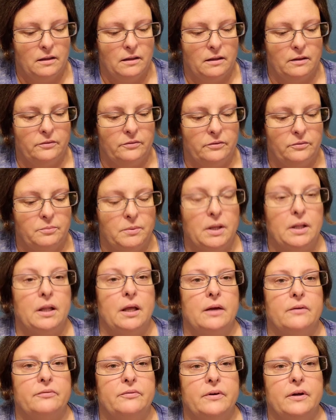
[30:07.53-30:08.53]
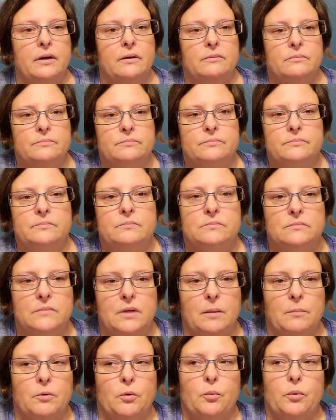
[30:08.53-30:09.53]
This is my life now.
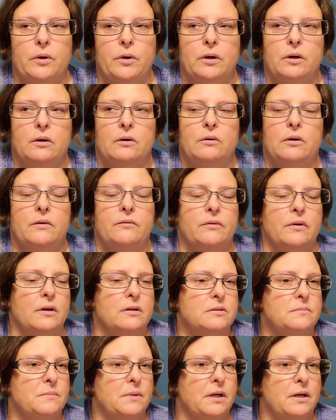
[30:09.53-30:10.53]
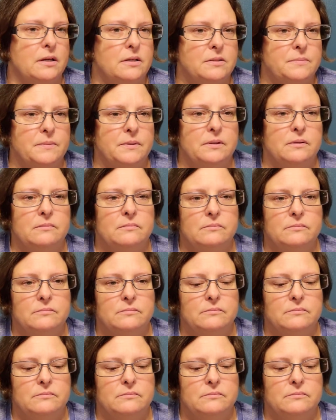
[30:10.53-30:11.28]
I'm a widow. I've lost my husband.